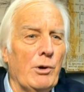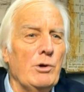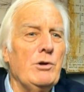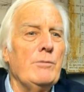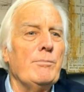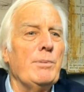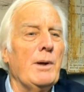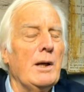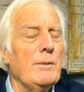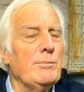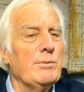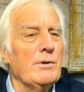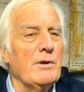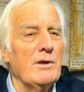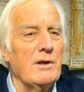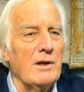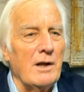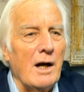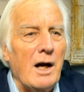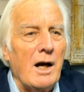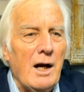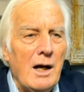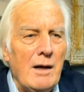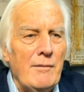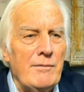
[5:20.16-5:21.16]
put people's
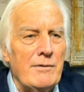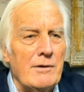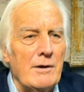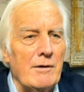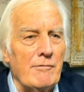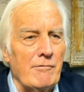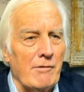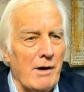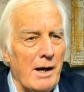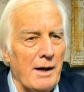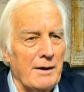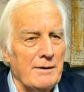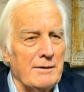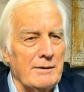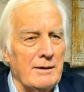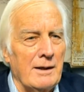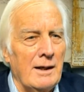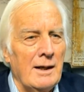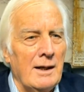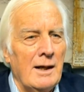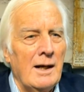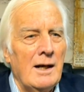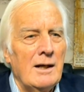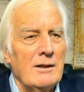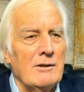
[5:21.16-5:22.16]
lives at risk